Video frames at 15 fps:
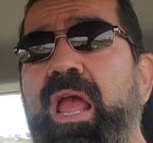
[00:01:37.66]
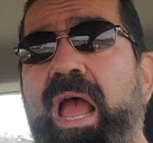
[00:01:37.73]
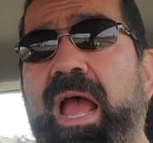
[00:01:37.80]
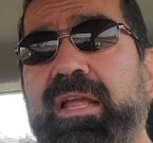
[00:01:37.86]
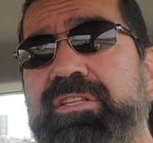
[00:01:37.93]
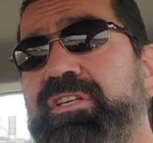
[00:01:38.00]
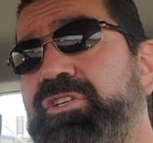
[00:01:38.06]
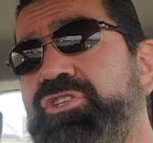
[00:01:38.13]

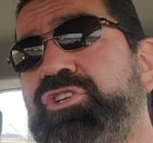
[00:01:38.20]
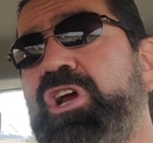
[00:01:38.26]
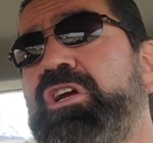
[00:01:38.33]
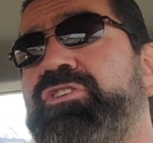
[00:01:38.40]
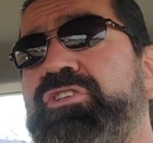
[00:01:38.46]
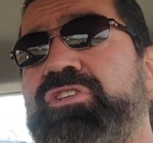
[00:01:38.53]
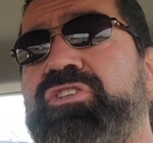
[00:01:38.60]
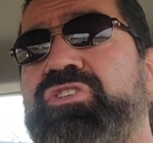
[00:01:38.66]
I
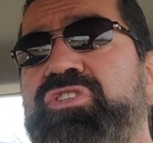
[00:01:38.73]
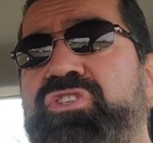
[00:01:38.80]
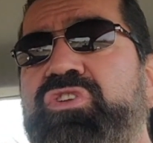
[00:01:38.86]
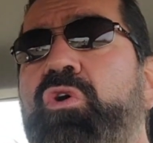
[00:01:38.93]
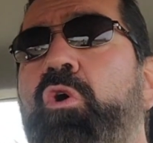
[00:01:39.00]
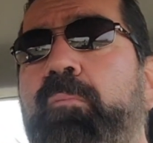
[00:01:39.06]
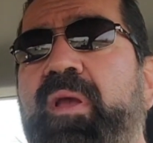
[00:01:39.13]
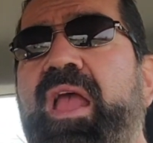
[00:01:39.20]
discharged just
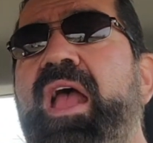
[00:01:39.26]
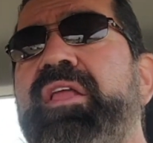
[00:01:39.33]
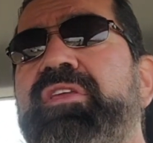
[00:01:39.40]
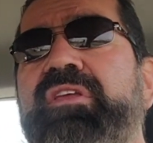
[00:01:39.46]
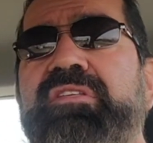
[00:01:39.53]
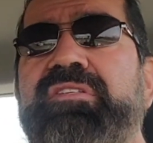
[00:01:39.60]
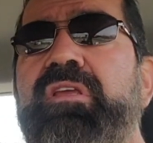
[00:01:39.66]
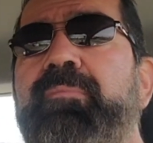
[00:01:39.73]
so bad,
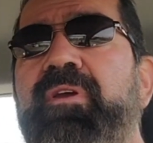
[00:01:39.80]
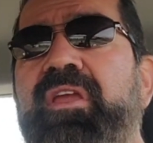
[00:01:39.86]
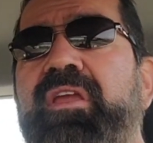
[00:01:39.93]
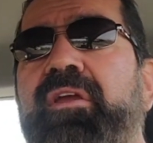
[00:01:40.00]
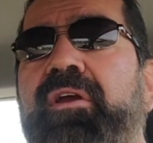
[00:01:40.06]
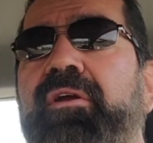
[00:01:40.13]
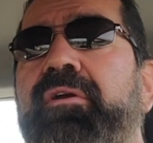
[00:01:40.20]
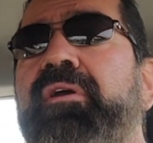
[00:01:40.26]
you can see me
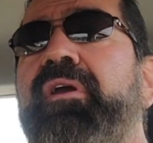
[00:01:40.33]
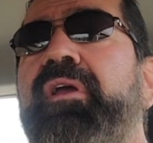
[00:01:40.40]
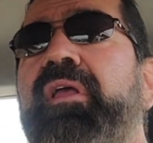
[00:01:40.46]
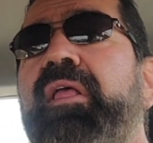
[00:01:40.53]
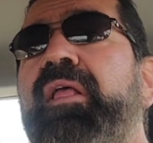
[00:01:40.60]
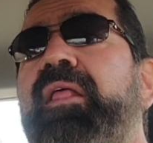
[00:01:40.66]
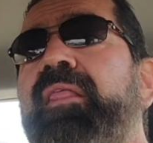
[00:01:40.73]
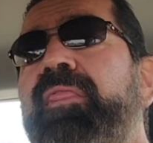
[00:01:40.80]
here,
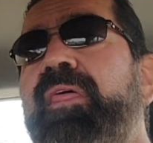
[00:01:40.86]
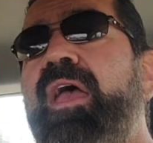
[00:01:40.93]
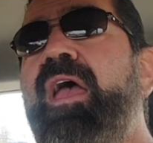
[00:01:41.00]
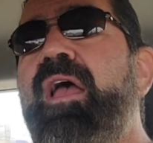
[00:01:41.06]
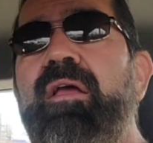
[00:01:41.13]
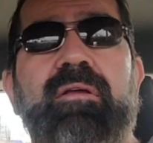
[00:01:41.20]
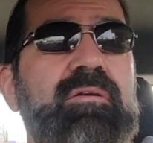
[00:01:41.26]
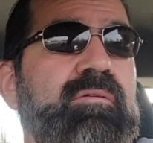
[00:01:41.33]

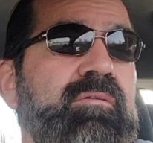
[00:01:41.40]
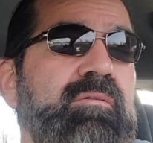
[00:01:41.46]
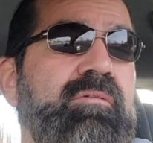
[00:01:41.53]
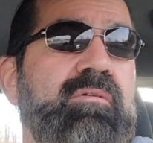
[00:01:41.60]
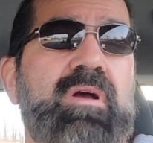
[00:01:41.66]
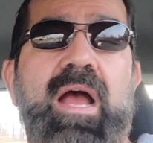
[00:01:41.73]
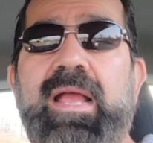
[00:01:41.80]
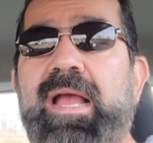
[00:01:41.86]
that
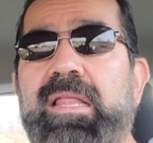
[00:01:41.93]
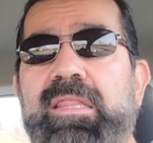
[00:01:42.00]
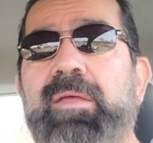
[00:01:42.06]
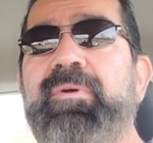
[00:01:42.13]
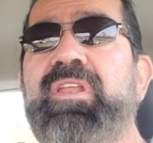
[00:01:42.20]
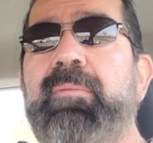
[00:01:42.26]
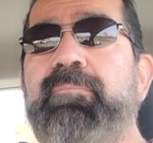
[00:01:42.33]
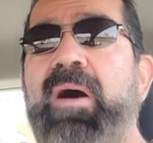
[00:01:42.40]
I got
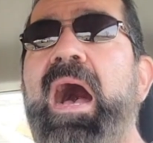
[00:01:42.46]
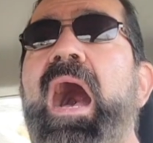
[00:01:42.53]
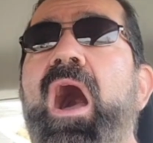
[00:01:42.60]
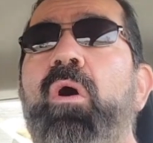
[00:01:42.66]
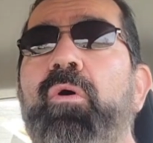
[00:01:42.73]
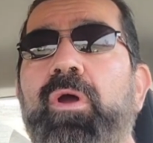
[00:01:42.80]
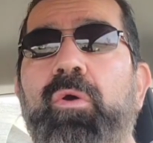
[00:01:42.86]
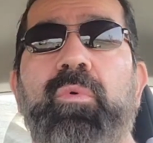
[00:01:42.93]
limited
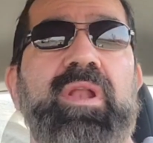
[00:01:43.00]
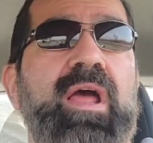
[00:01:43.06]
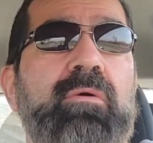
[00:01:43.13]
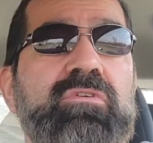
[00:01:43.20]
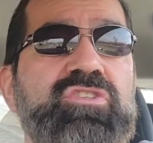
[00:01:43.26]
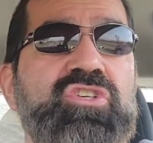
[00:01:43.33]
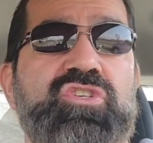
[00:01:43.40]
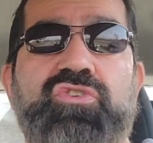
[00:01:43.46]
power when I
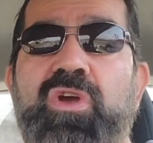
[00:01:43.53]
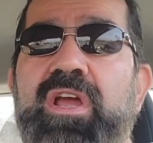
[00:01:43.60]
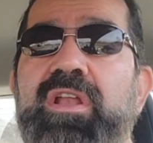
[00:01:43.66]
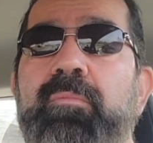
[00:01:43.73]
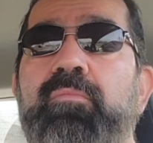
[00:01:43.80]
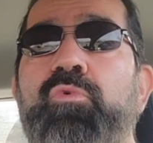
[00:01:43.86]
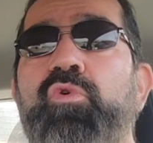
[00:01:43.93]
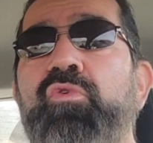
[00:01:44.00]
was just trying
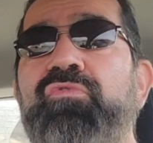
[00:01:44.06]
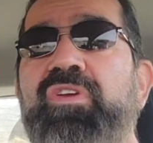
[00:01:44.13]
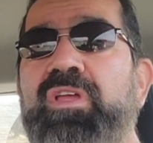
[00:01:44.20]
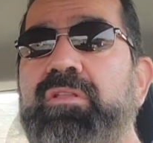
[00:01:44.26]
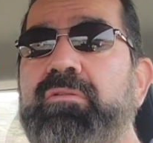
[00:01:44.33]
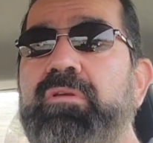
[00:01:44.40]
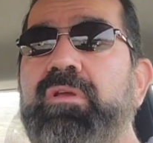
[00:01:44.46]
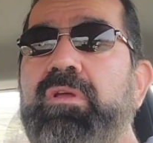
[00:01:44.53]
to move it
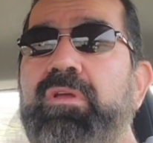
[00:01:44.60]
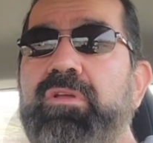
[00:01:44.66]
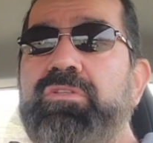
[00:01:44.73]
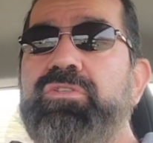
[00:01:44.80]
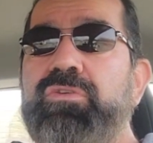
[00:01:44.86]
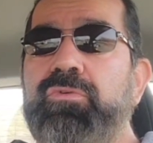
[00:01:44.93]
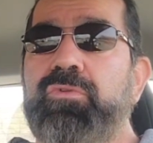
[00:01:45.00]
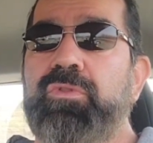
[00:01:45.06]

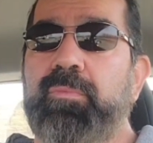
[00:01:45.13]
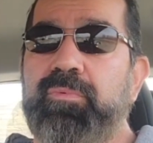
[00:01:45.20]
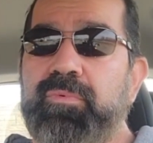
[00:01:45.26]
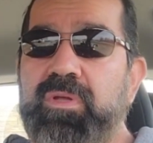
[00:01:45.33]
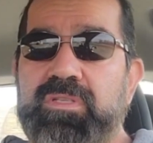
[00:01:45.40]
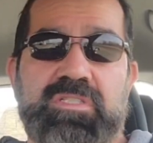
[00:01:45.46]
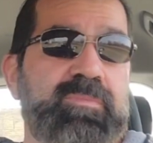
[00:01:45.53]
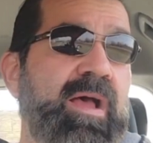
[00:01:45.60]
to the
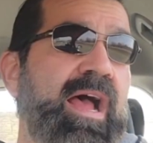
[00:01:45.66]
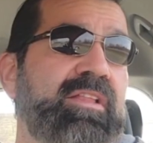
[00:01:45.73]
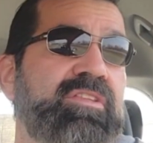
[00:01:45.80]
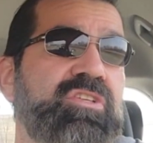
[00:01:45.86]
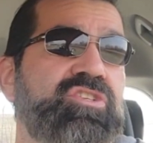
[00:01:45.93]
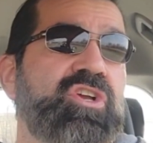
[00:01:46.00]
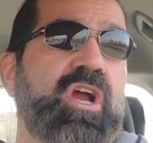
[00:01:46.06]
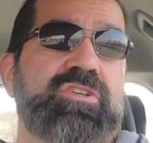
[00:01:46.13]
spot
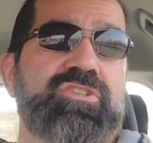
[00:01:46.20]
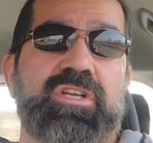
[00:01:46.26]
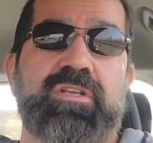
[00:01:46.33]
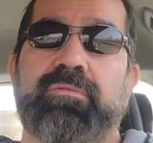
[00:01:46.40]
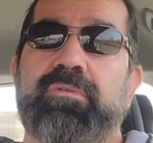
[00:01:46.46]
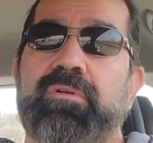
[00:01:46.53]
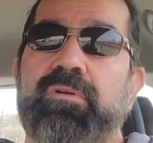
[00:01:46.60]
to charge it.